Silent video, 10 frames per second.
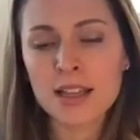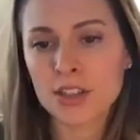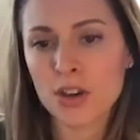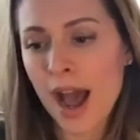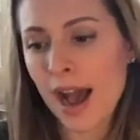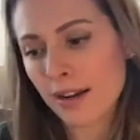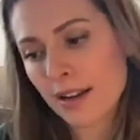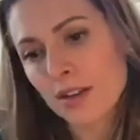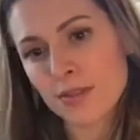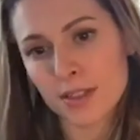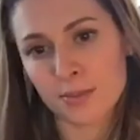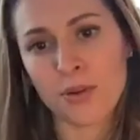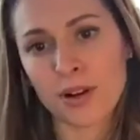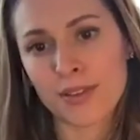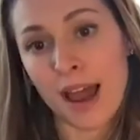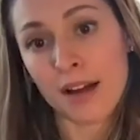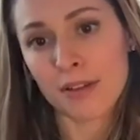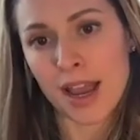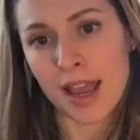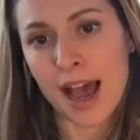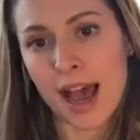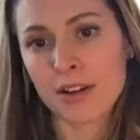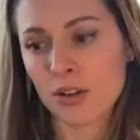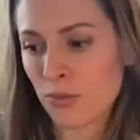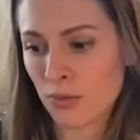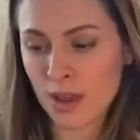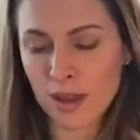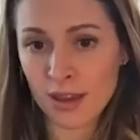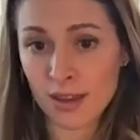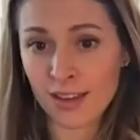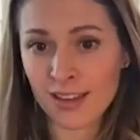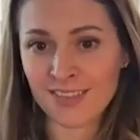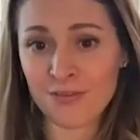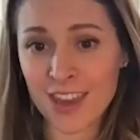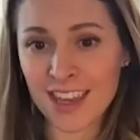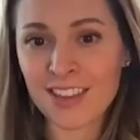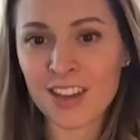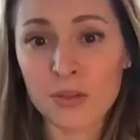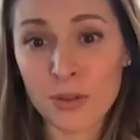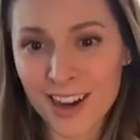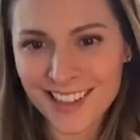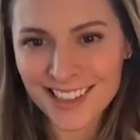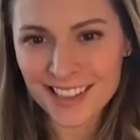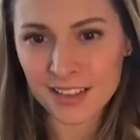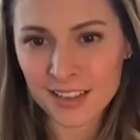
So how do you support that, right? How do you feed the good ones